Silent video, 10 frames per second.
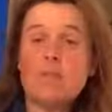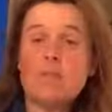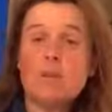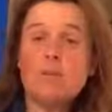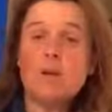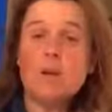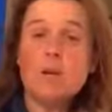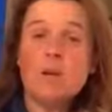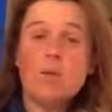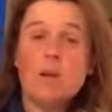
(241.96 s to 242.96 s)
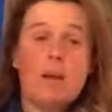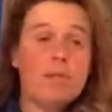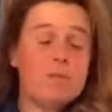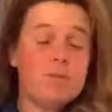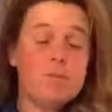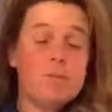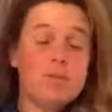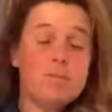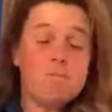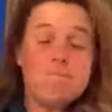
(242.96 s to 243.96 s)
So we have
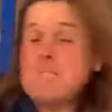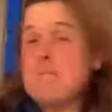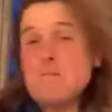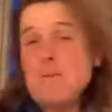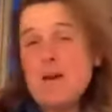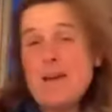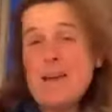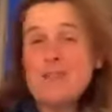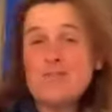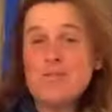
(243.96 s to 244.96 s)
to, in my head,